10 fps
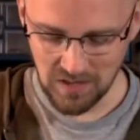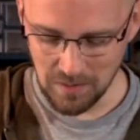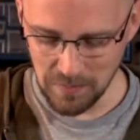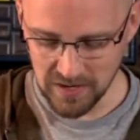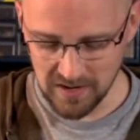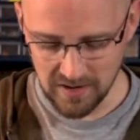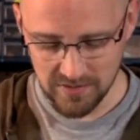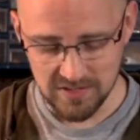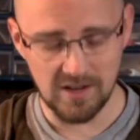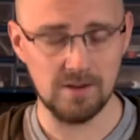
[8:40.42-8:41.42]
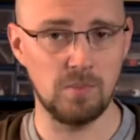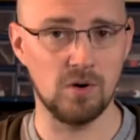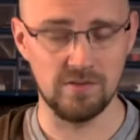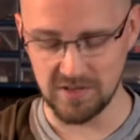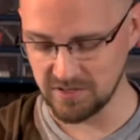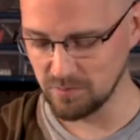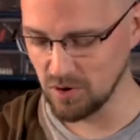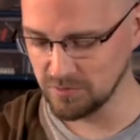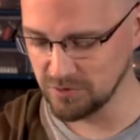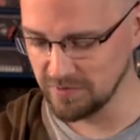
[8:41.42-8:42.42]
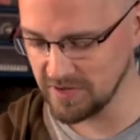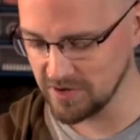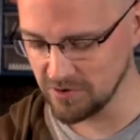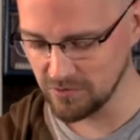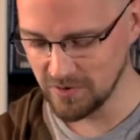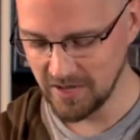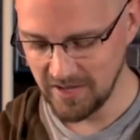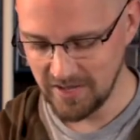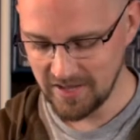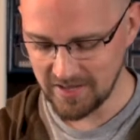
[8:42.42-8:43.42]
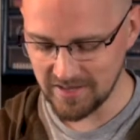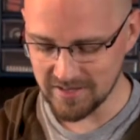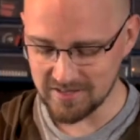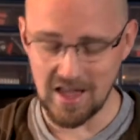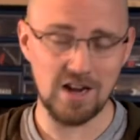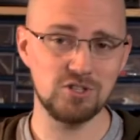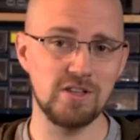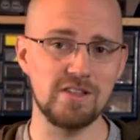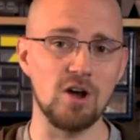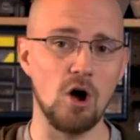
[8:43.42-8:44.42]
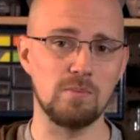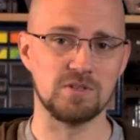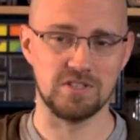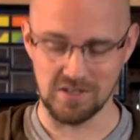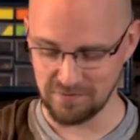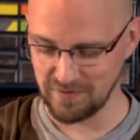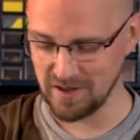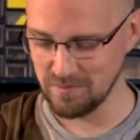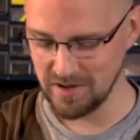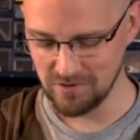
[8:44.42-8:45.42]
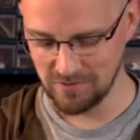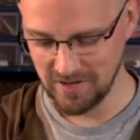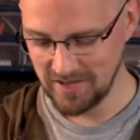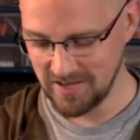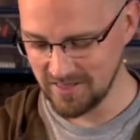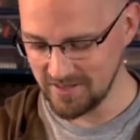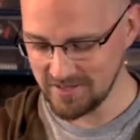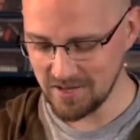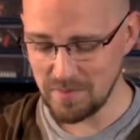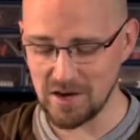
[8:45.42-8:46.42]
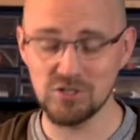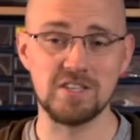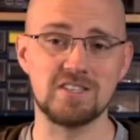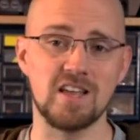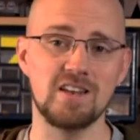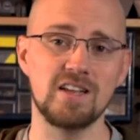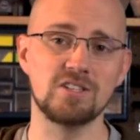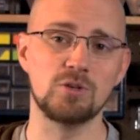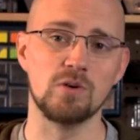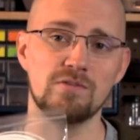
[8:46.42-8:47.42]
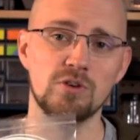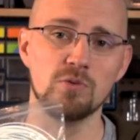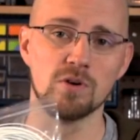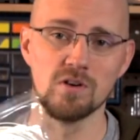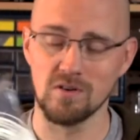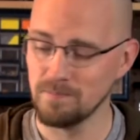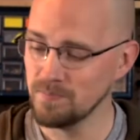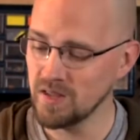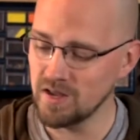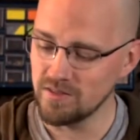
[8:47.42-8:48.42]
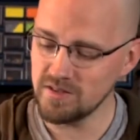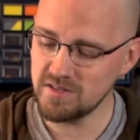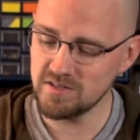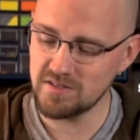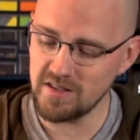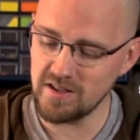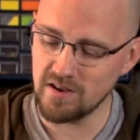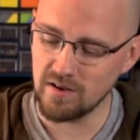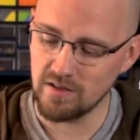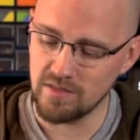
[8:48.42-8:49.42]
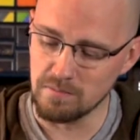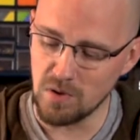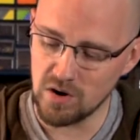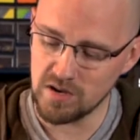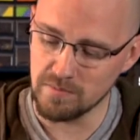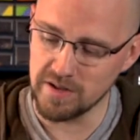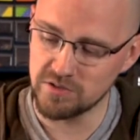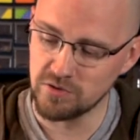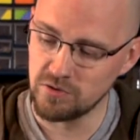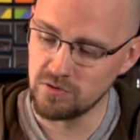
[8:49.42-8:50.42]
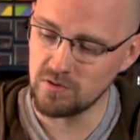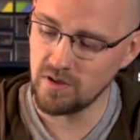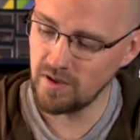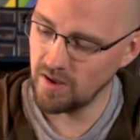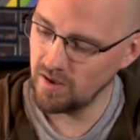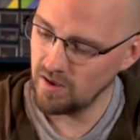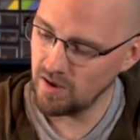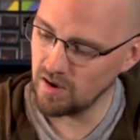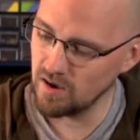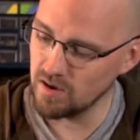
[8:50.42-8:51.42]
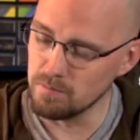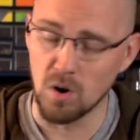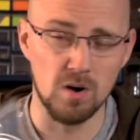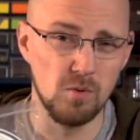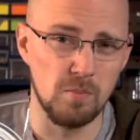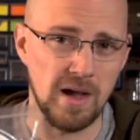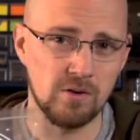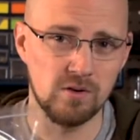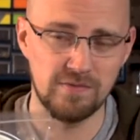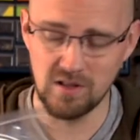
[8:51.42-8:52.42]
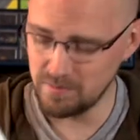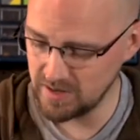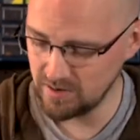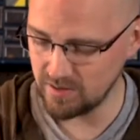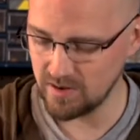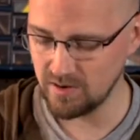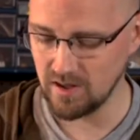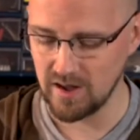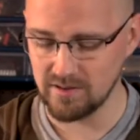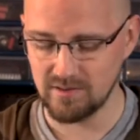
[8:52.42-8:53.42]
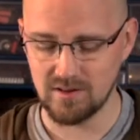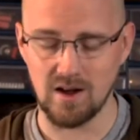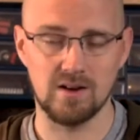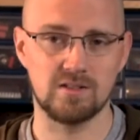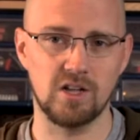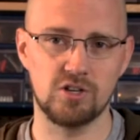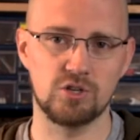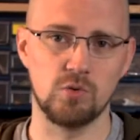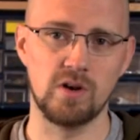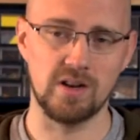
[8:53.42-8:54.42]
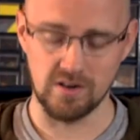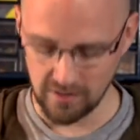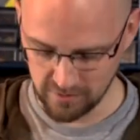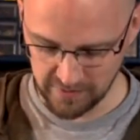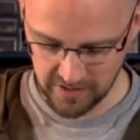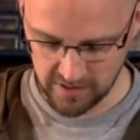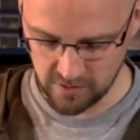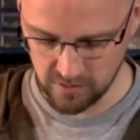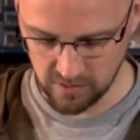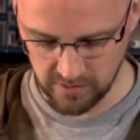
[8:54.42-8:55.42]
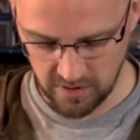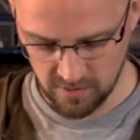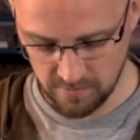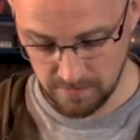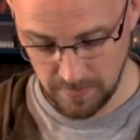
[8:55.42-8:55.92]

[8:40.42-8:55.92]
But the second part of this impromptu video is actually the opposite of fan mail. This I'm actually sending to a viewer. This is the monumental marble powder filament that I kind of touched on in another video earlier.